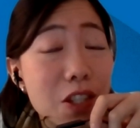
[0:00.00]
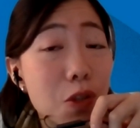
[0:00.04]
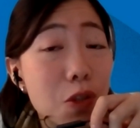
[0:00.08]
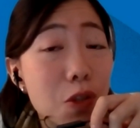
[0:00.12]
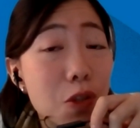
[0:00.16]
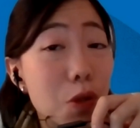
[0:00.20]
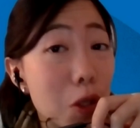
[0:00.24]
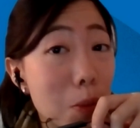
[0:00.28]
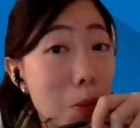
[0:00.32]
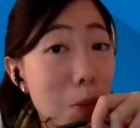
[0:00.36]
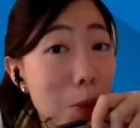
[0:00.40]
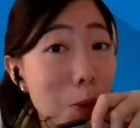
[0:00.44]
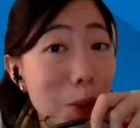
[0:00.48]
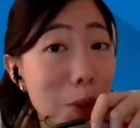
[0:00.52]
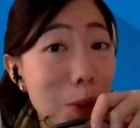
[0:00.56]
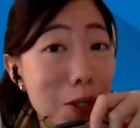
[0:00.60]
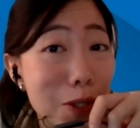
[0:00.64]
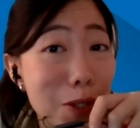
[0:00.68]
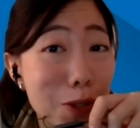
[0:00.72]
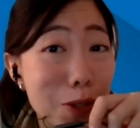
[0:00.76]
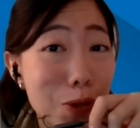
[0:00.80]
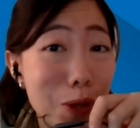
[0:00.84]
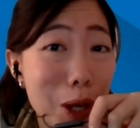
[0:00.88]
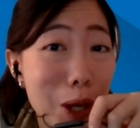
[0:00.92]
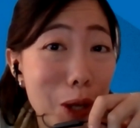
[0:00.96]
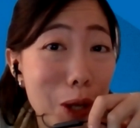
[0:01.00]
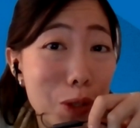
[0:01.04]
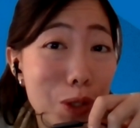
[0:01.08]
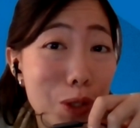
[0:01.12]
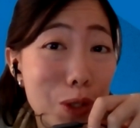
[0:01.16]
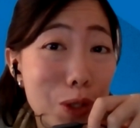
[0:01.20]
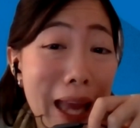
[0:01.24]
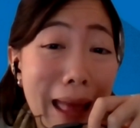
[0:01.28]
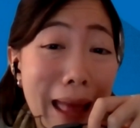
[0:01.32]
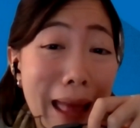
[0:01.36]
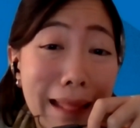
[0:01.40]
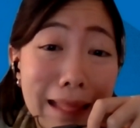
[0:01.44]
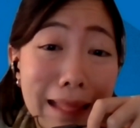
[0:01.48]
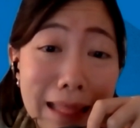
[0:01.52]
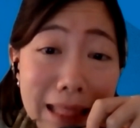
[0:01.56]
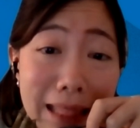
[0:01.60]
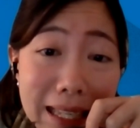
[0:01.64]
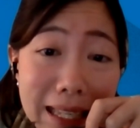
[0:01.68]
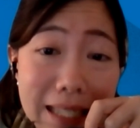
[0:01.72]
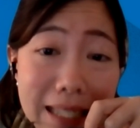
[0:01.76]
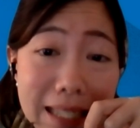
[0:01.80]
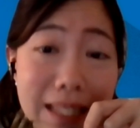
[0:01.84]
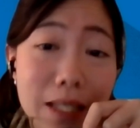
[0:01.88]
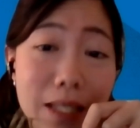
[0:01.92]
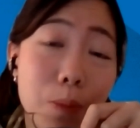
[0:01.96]
to human rights education at
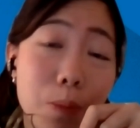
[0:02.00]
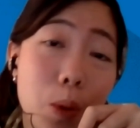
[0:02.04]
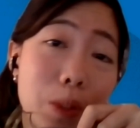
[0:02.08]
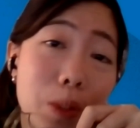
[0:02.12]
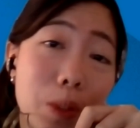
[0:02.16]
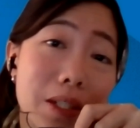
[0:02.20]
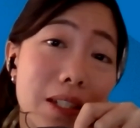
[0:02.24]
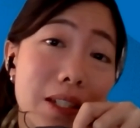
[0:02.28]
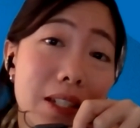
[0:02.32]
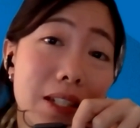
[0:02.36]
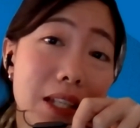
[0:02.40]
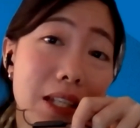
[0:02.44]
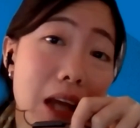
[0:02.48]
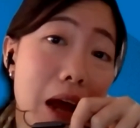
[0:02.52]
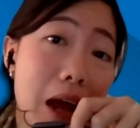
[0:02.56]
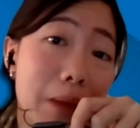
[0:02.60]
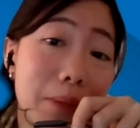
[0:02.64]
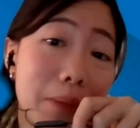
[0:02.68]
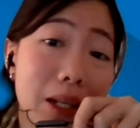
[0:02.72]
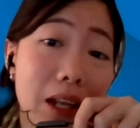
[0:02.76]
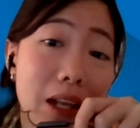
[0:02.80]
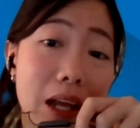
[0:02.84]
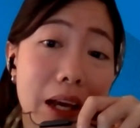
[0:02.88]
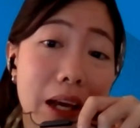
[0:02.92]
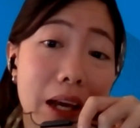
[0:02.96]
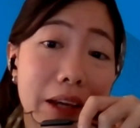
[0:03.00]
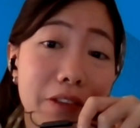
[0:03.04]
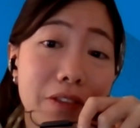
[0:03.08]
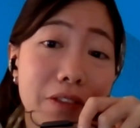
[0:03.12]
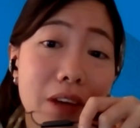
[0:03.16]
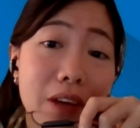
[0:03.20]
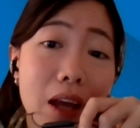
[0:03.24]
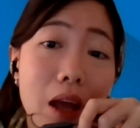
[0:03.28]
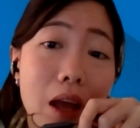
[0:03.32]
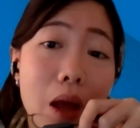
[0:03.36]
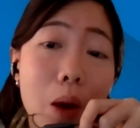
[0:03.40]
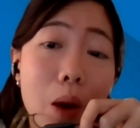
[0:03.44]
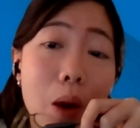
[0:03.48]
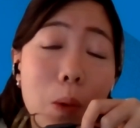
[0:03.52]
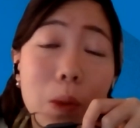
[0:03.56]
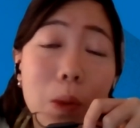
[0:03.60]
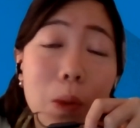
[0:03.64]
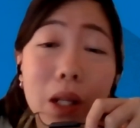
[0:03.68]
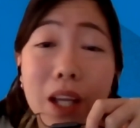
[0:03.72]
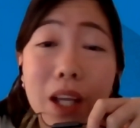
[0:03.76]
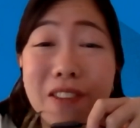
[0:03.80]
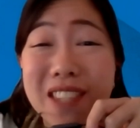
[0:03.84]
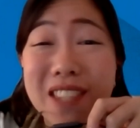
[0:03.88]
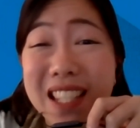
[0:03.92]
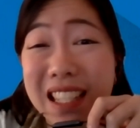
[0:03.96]
this important time in life will
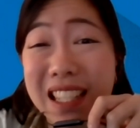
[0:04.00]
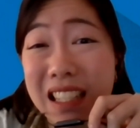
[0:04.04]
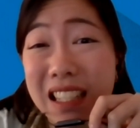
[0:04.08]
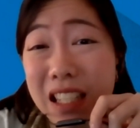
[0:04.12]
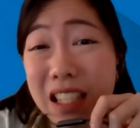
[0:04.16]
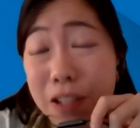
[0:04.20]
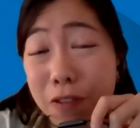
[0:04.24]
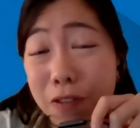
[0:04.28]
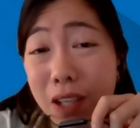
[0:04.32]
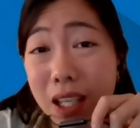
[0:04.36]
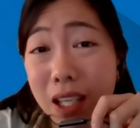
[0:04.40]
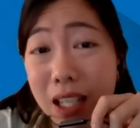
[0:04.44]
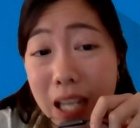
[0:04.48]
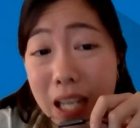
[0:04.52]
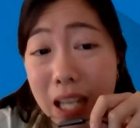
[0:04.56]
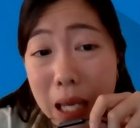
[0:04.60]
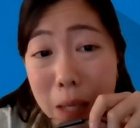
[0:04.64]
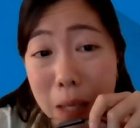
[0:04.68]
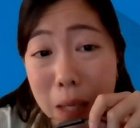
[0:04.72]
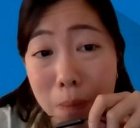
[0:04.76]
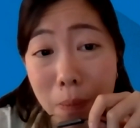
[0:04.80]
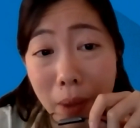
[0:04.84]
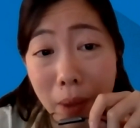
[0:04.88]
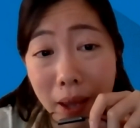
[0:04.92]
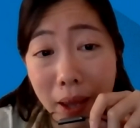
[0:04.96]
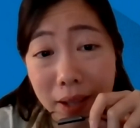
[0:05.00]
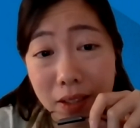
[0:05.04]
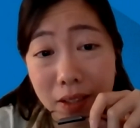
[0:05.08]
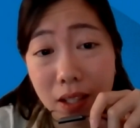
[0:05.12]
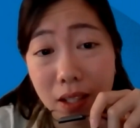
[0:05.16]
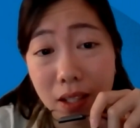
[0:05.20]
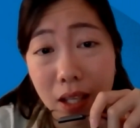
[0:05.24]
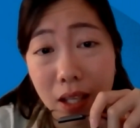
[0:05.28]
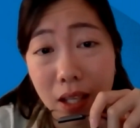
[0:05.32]
have significant impact